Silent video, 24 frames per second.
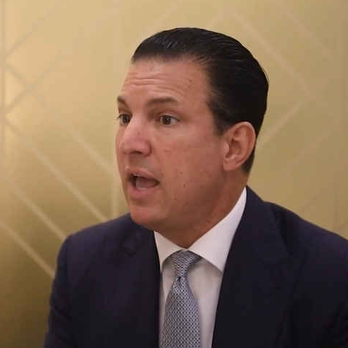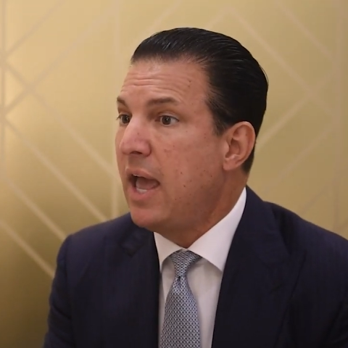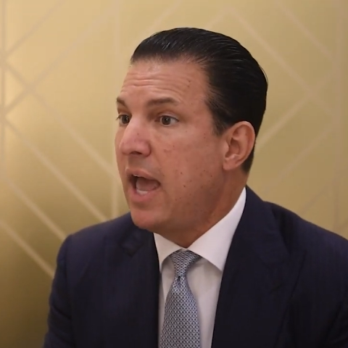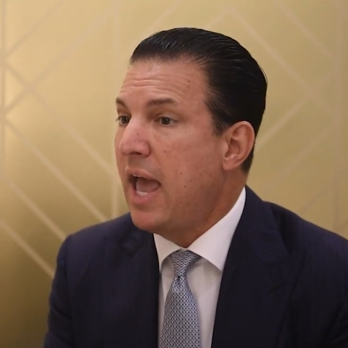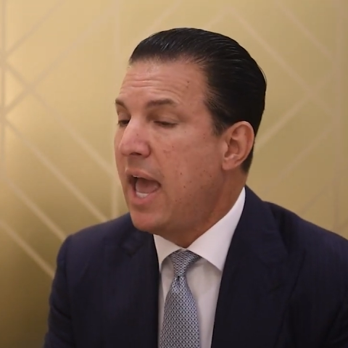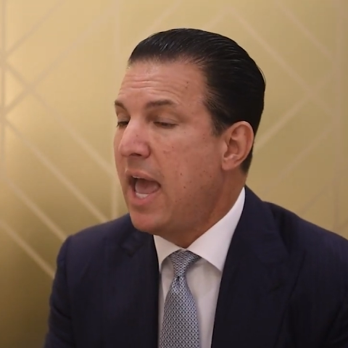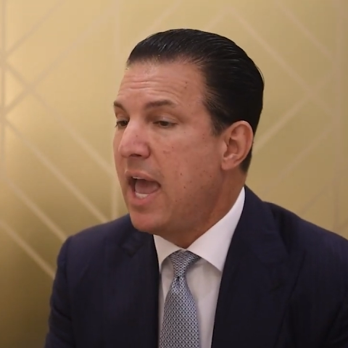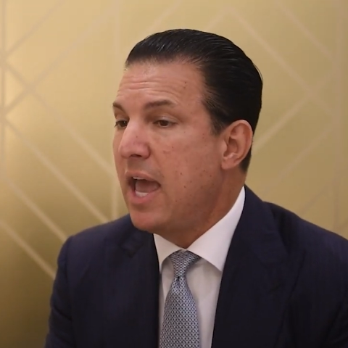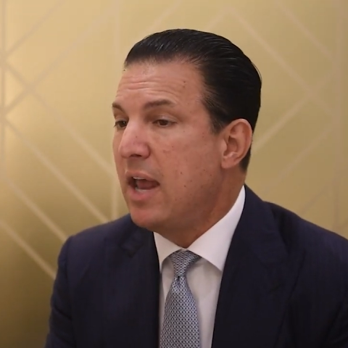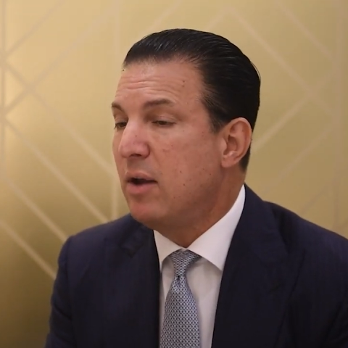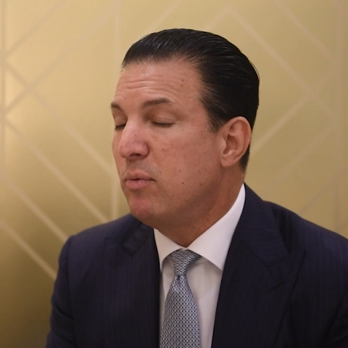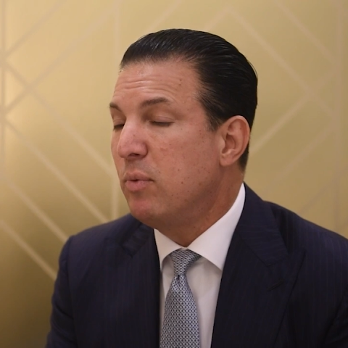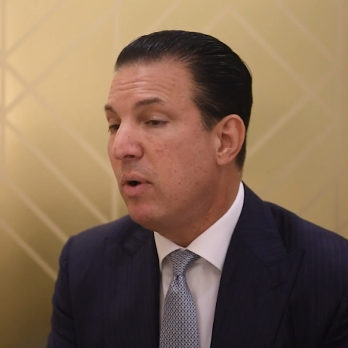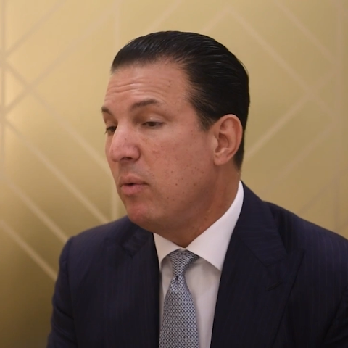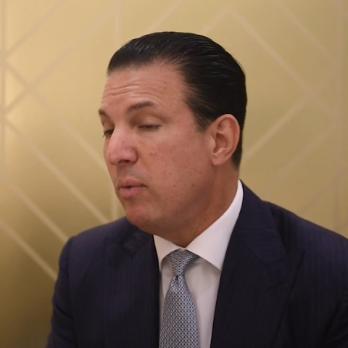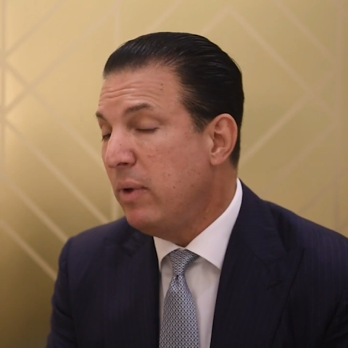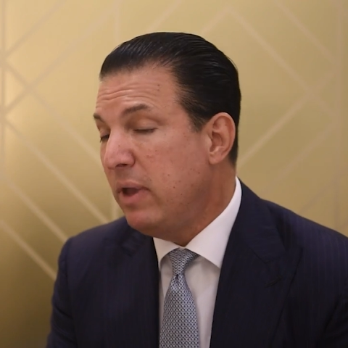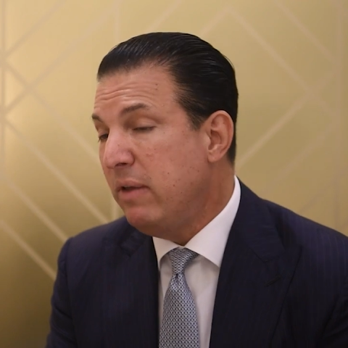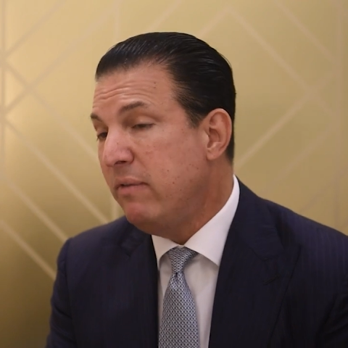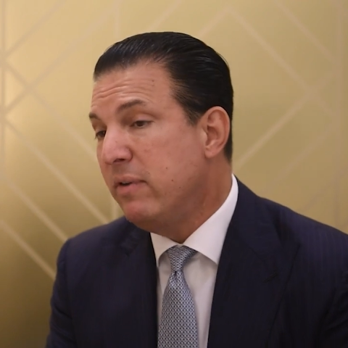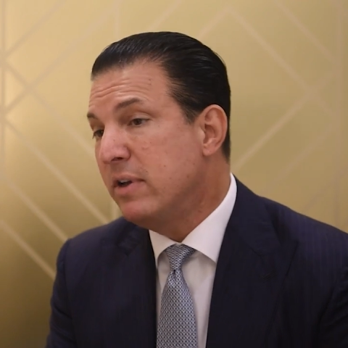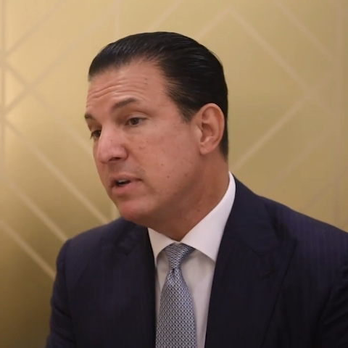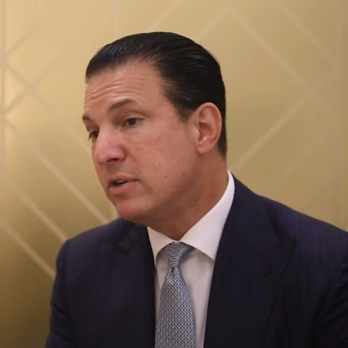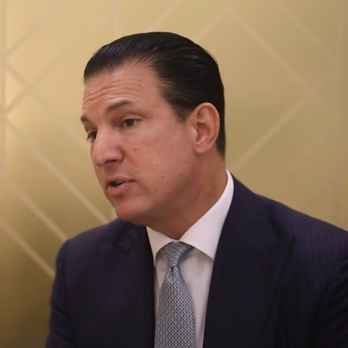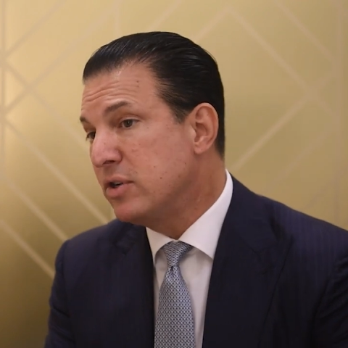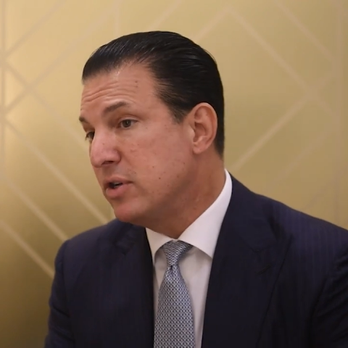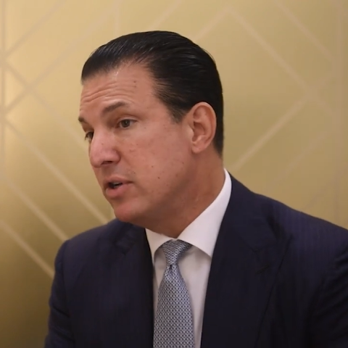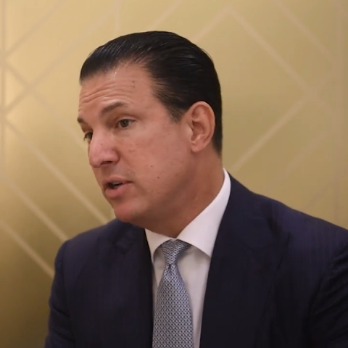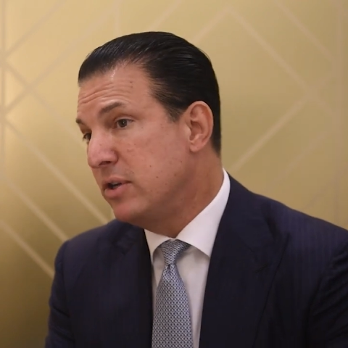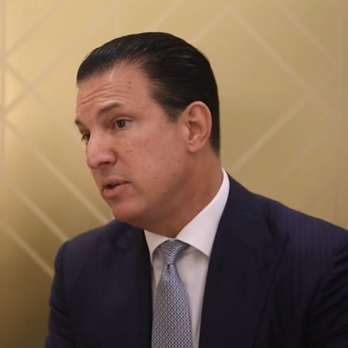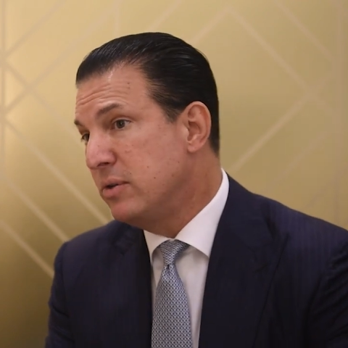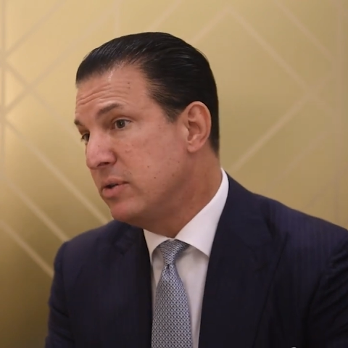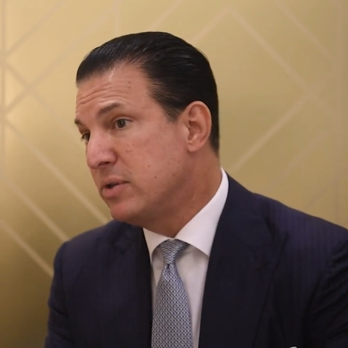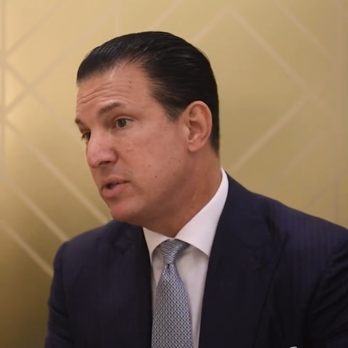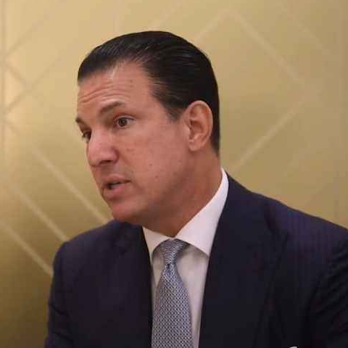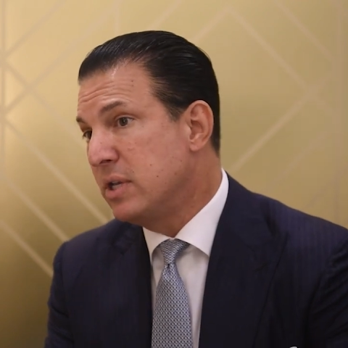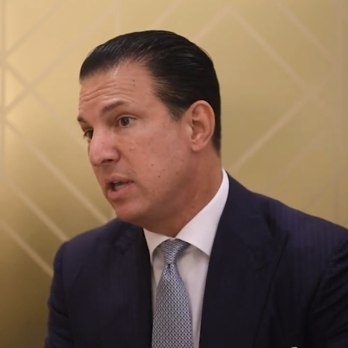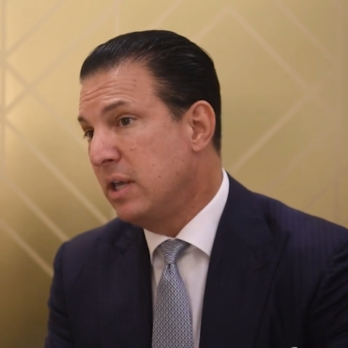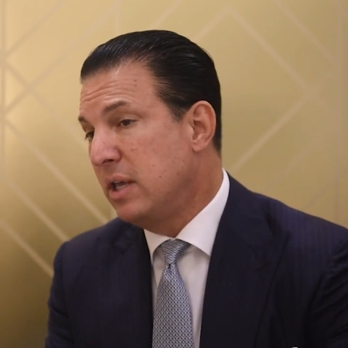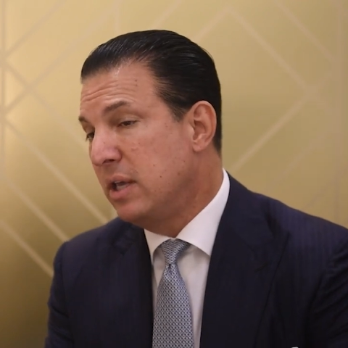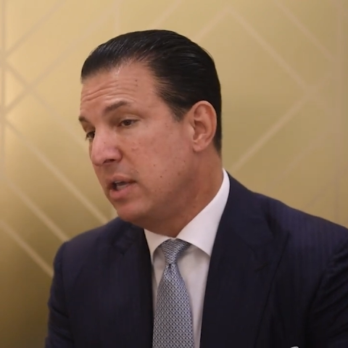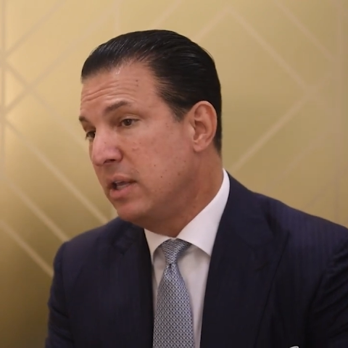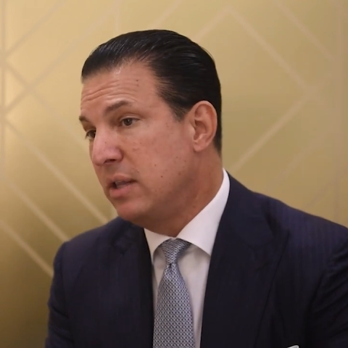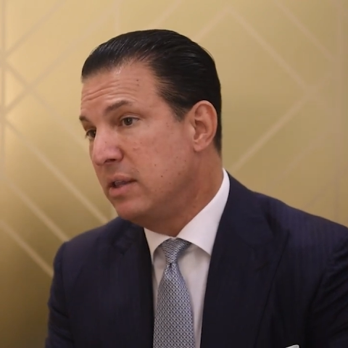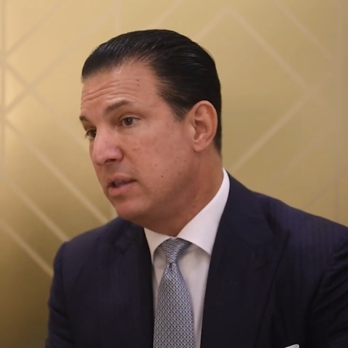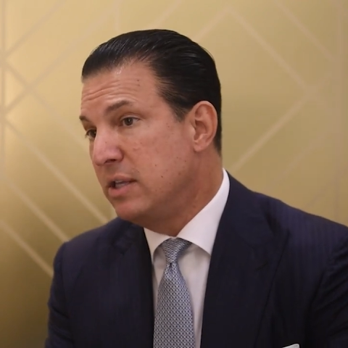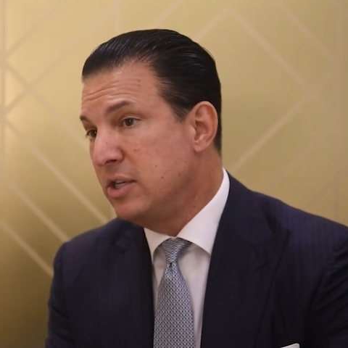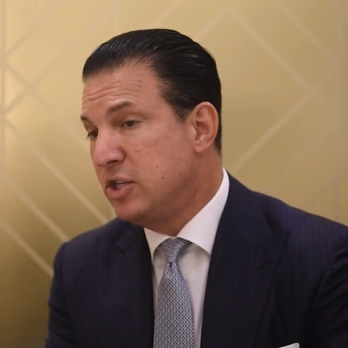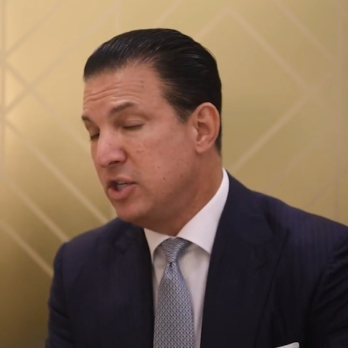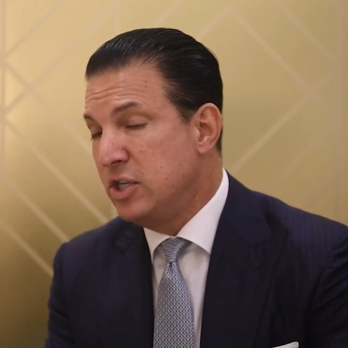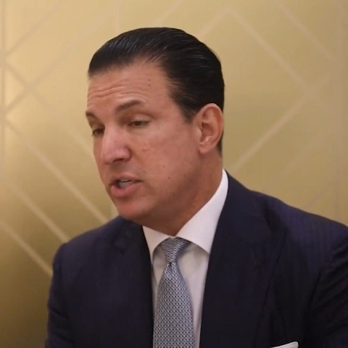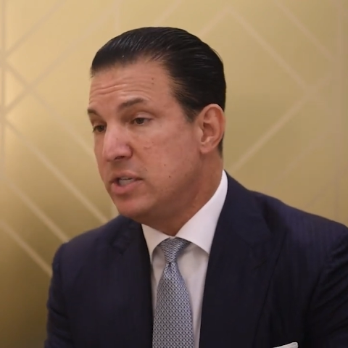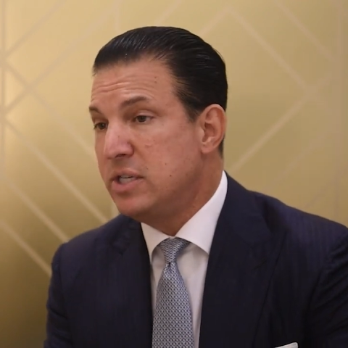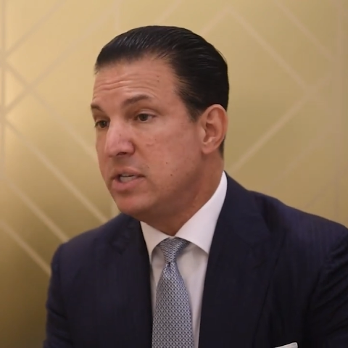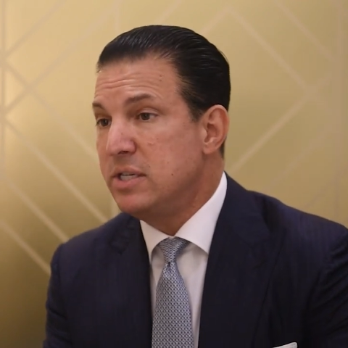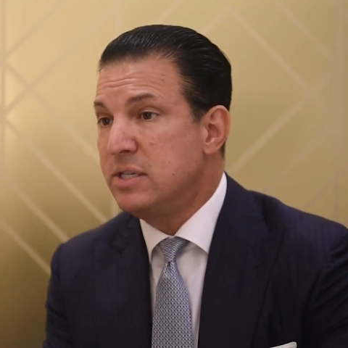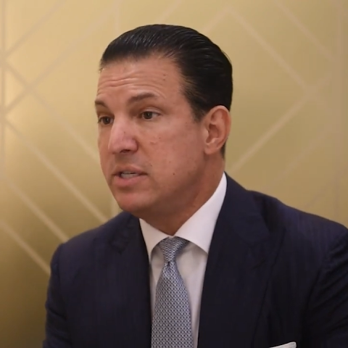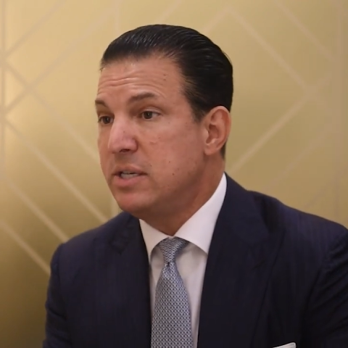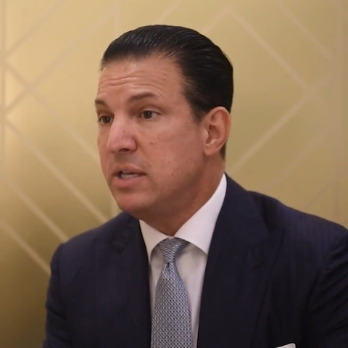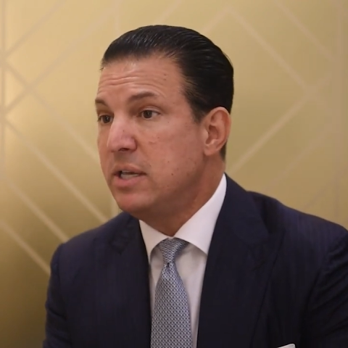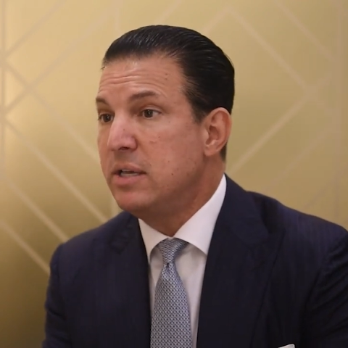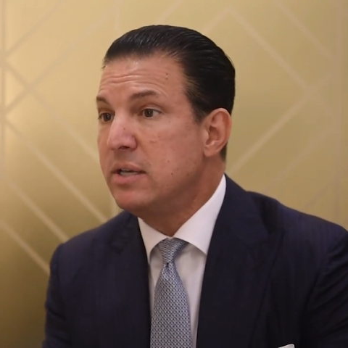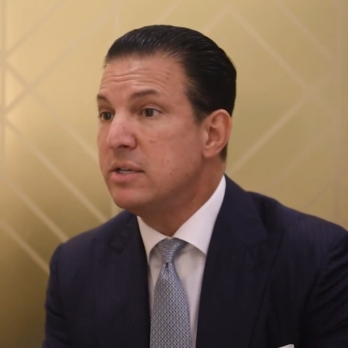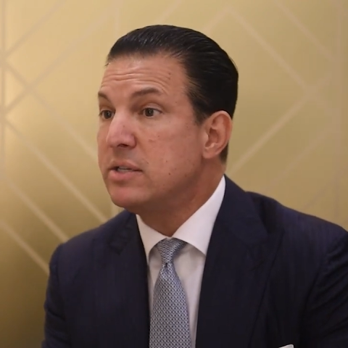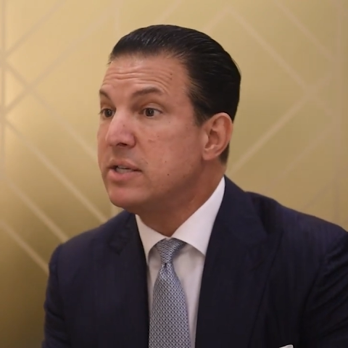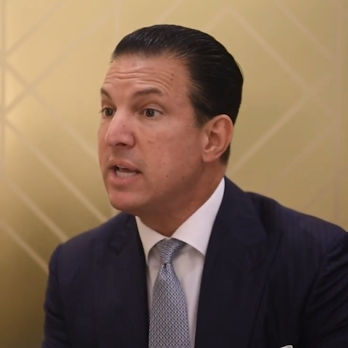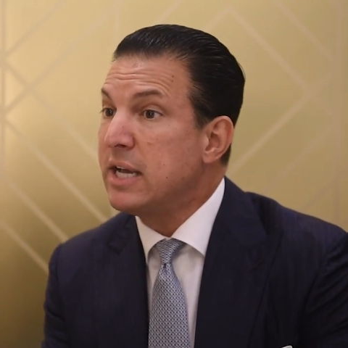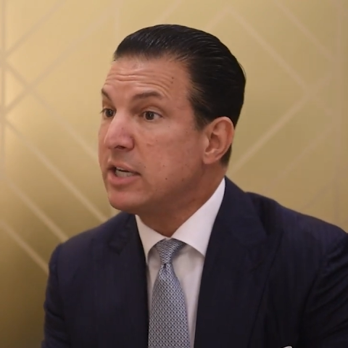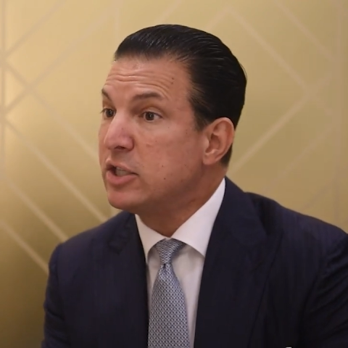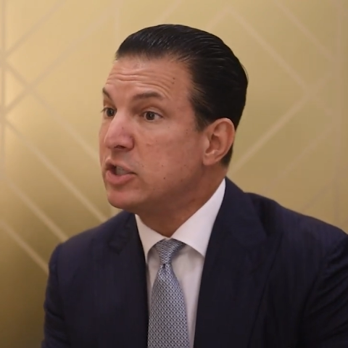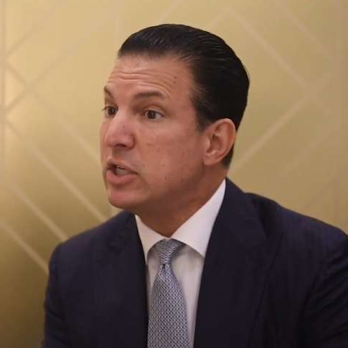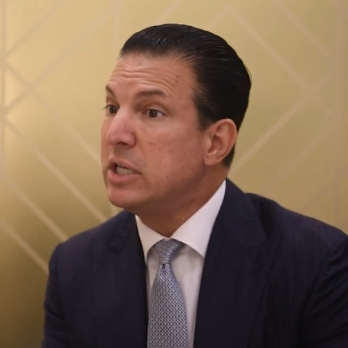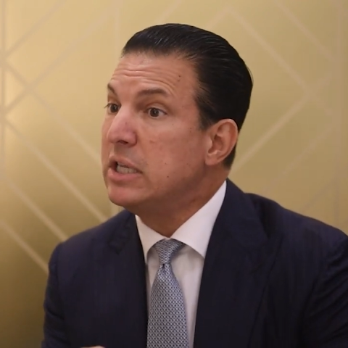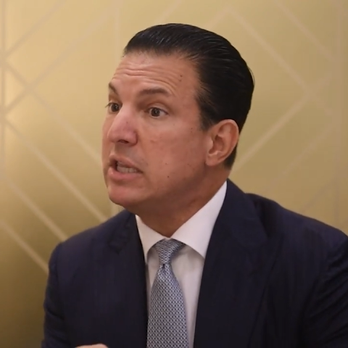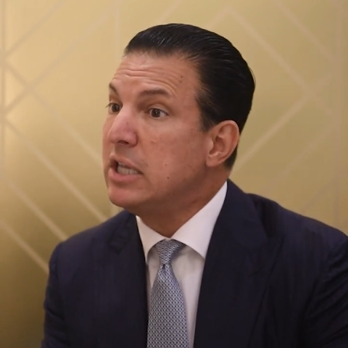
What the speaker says: And what we've introduced in the GCC is actually